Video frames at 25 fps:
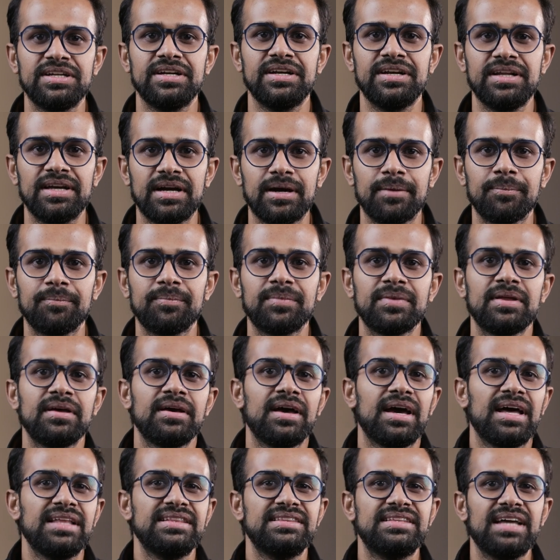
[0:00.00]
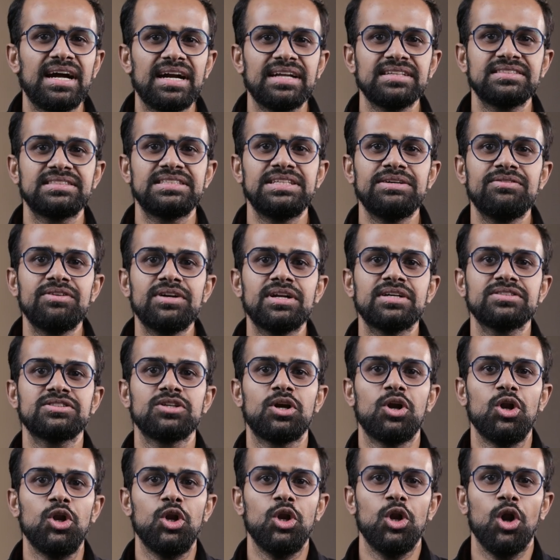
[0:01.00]
in India, and that has given
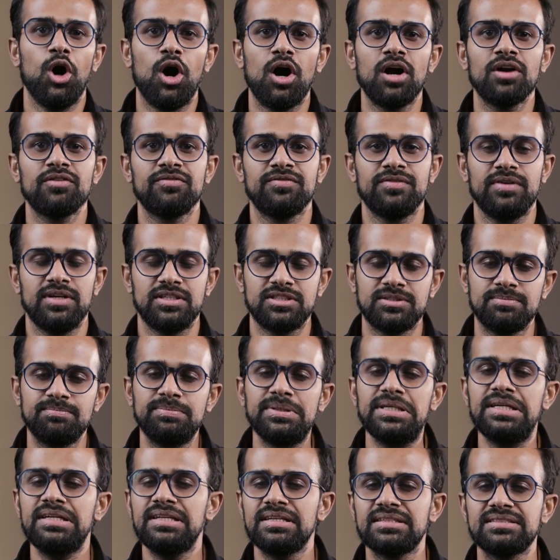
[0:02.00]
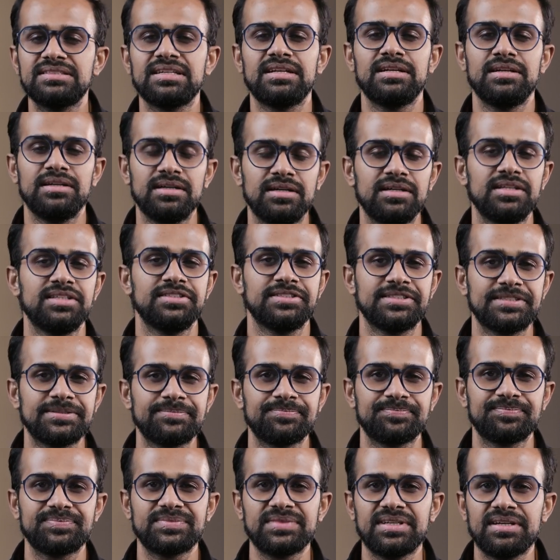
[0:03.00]
us a lot of experience and
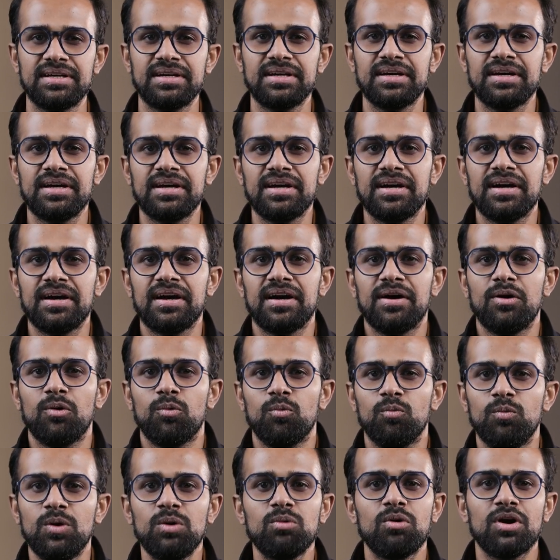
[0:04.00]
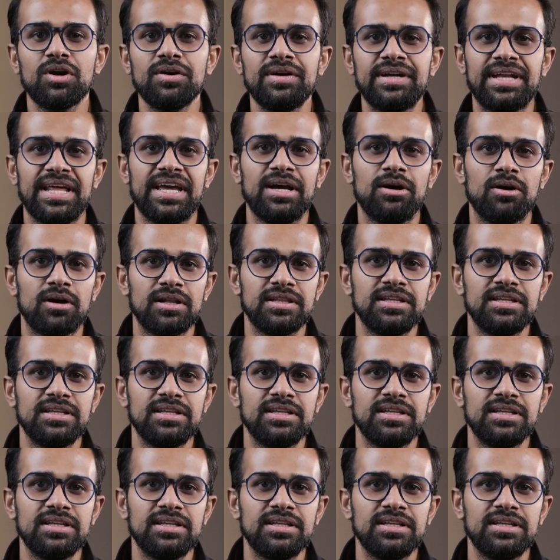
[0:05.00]
learnings. We want to take